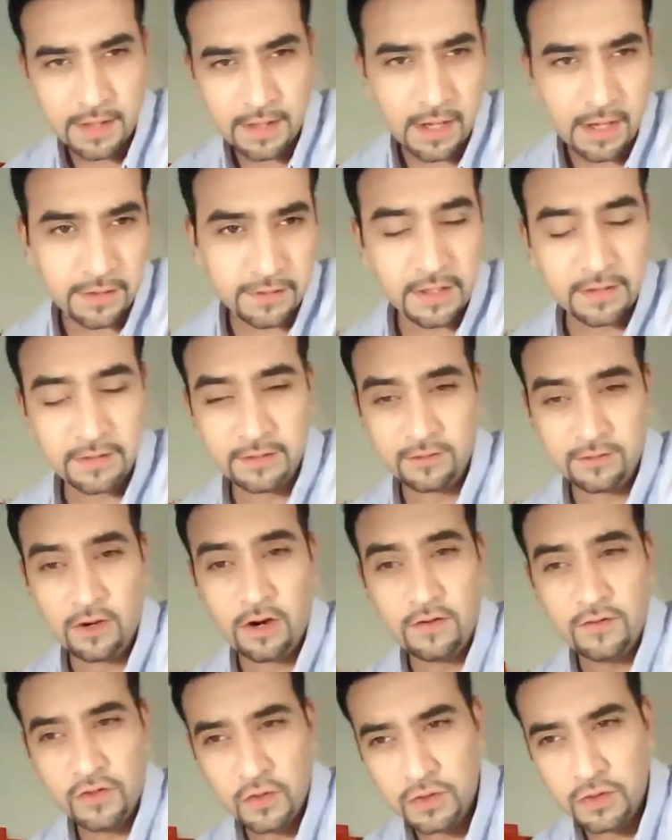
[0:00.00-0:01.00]
think there's a
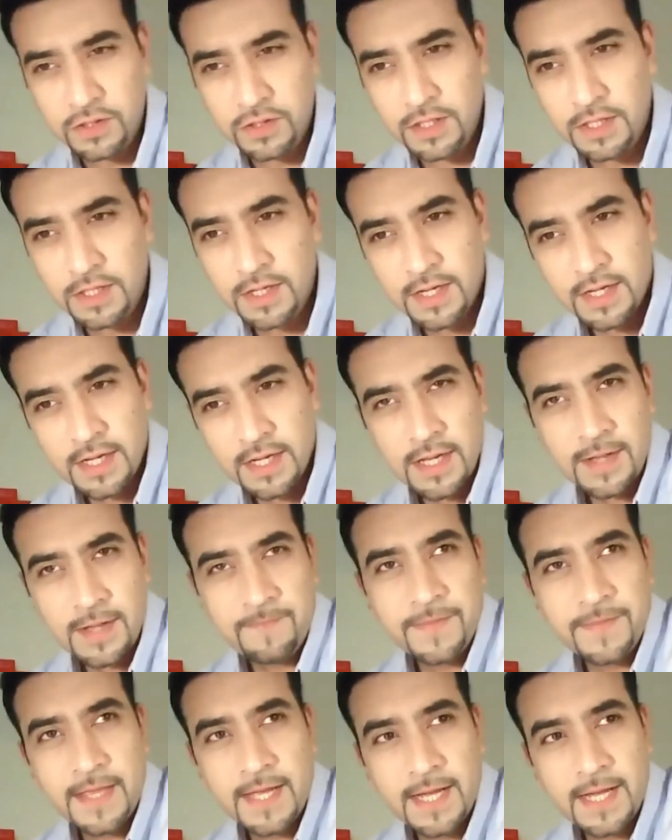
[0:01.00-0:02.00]
lot of juice.
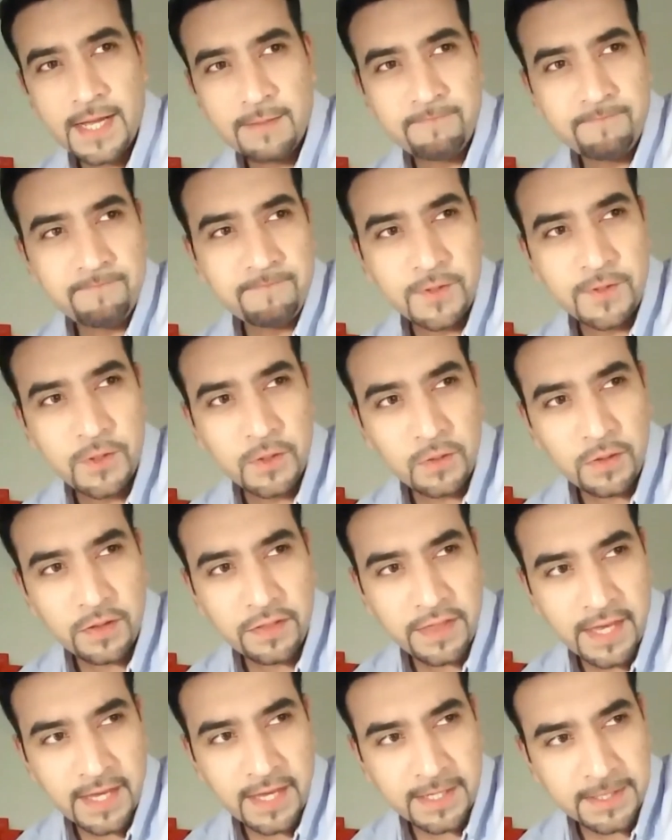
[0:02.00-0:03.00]
Do you
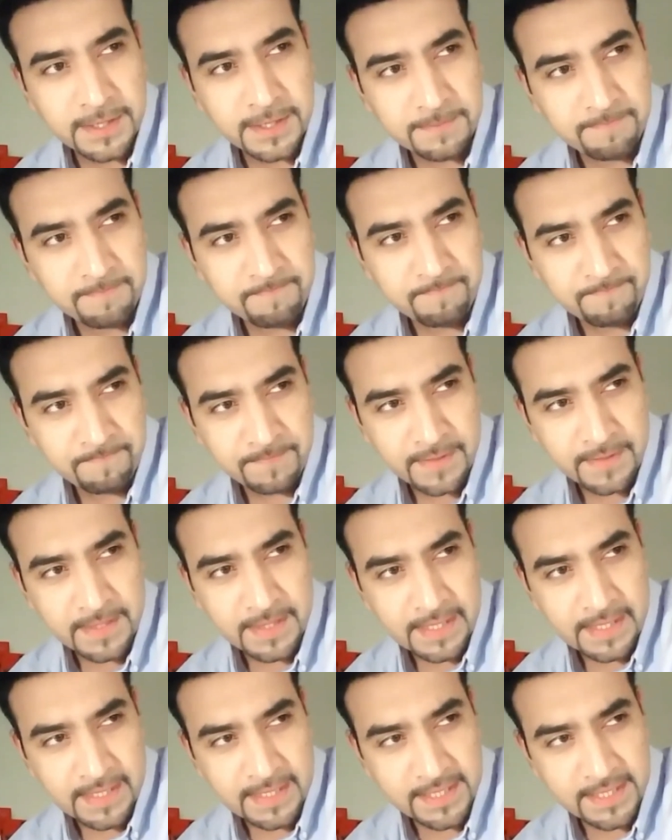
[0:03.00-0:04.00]
think
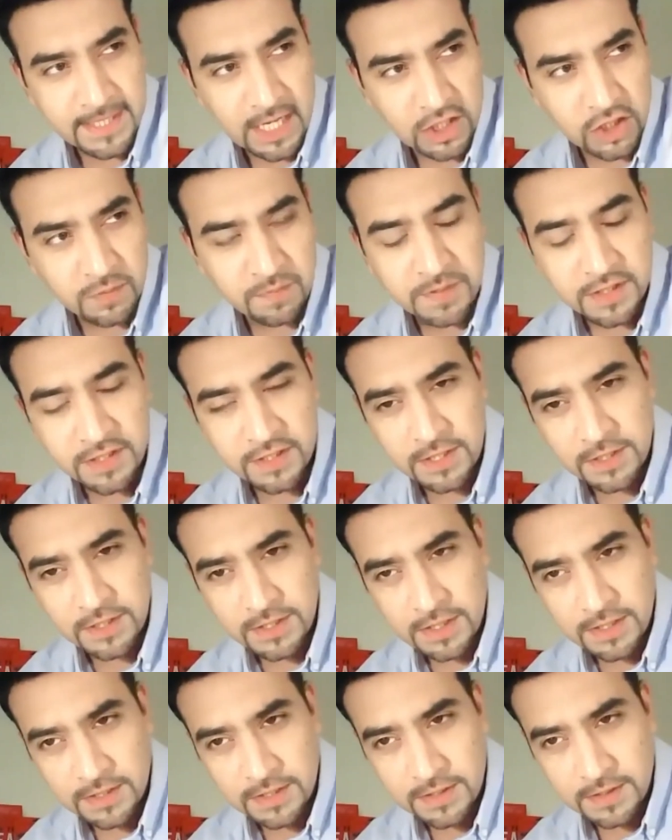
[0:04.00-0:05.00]
such
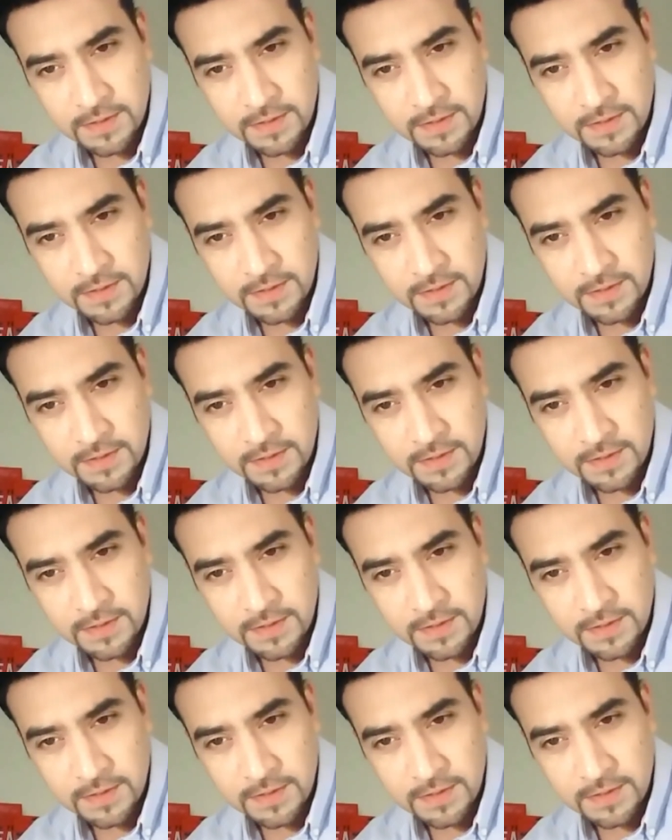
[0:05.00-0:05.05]
businesses